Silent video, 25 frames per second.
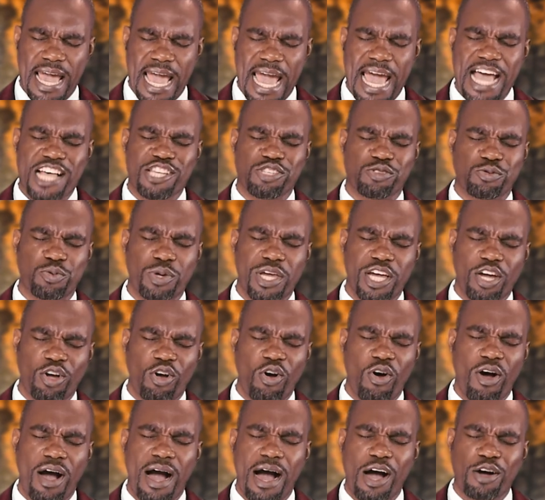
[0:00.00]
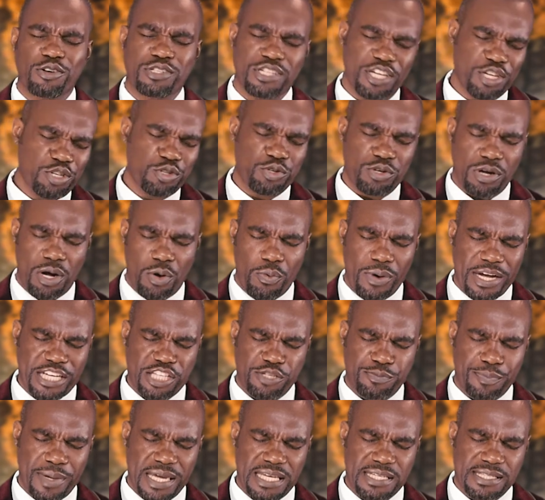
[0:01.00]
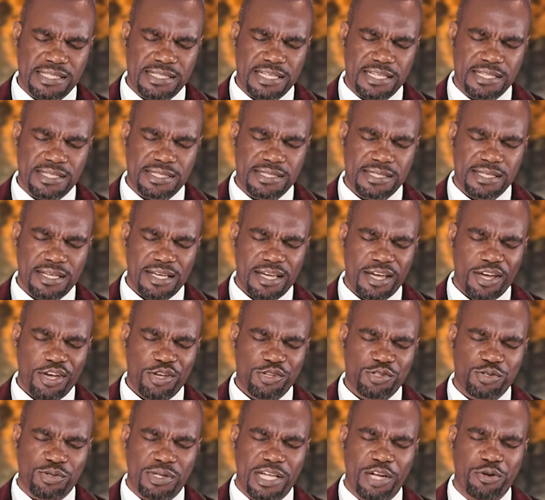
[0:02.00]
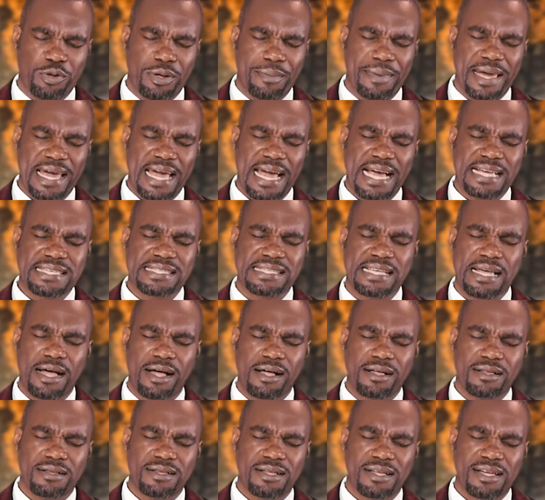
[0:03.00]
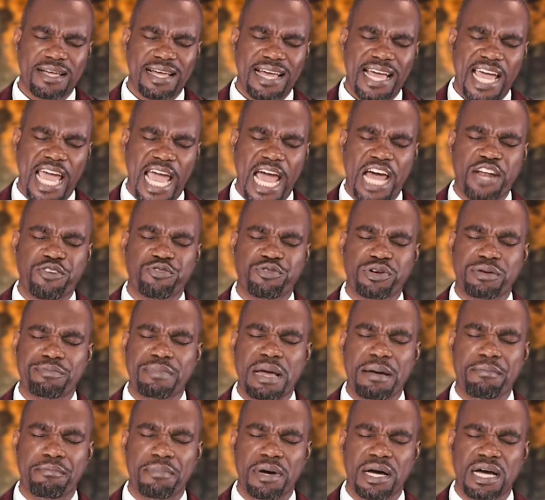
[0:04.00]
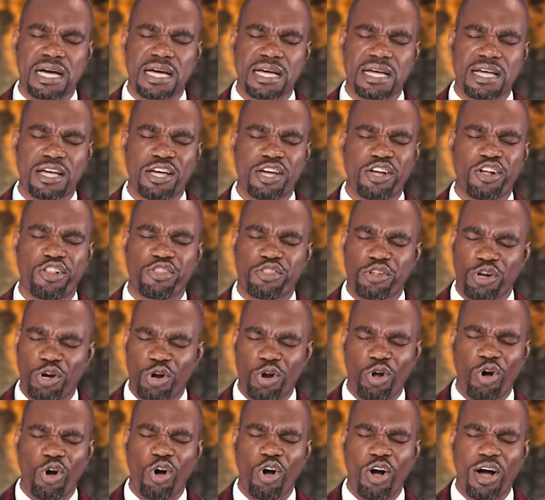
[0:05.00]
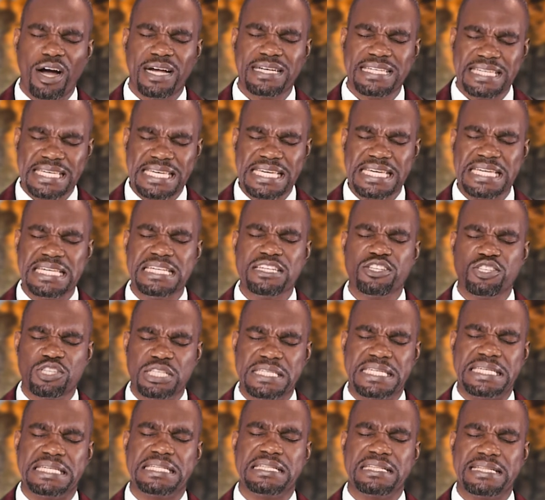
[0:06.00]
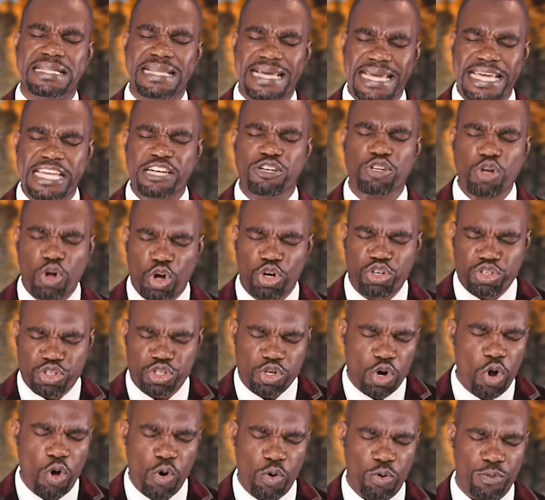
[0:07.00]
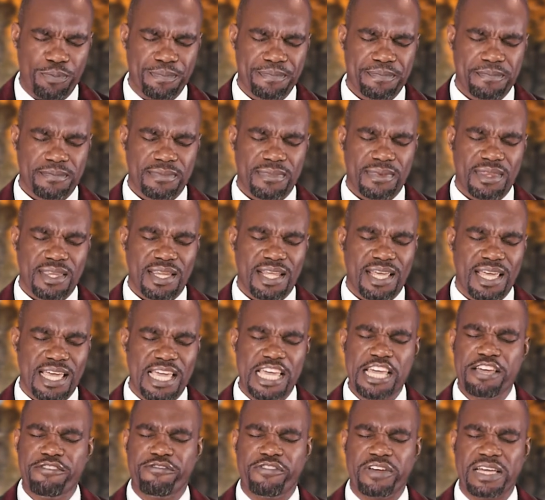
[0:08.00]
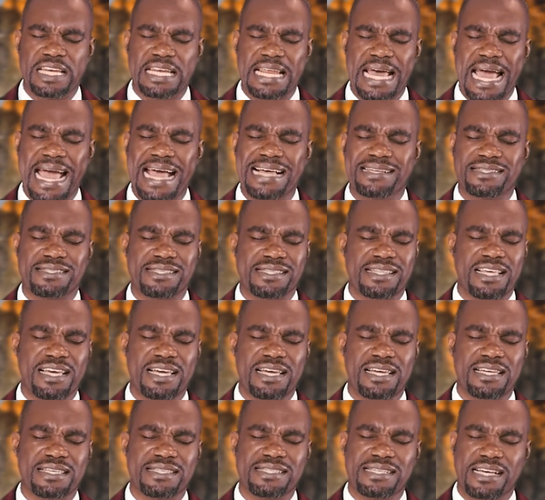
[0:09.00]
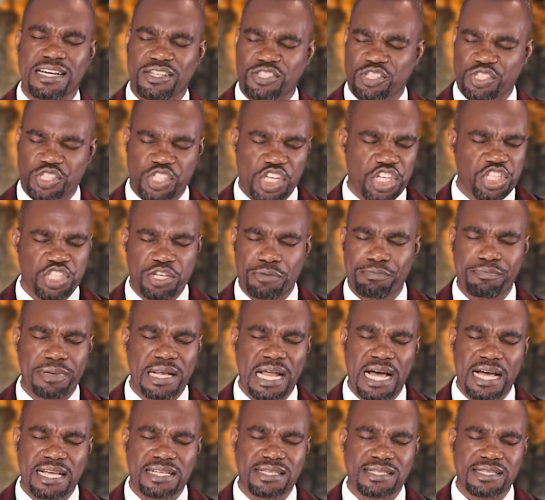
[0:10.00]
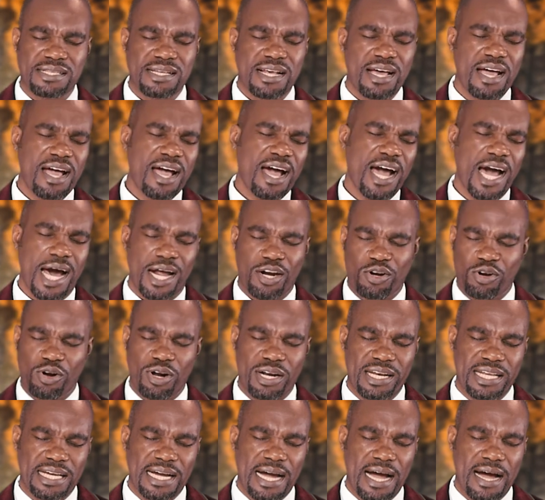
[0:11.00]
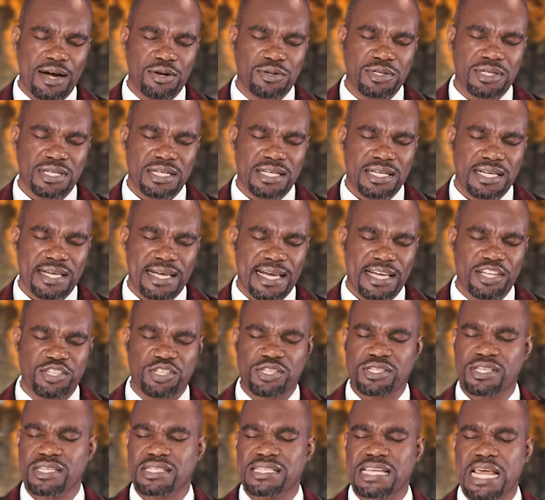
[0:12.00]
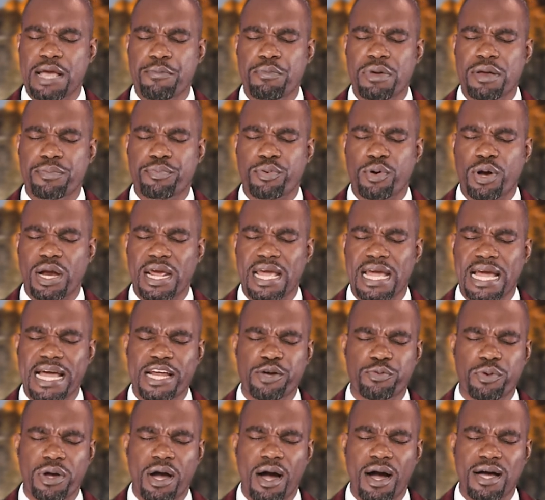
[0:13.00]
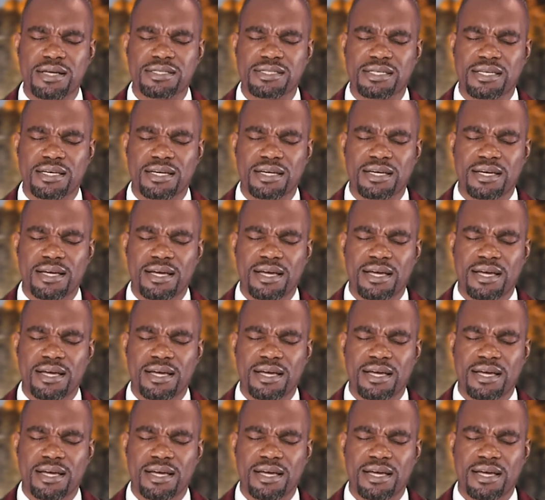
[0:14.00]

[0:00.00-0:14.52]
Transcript: as we go out into our workspaces, so that we may excel and remember the Lord is still in control, even as the succession plans are rolling out. In Jesus' name we pray and we ask,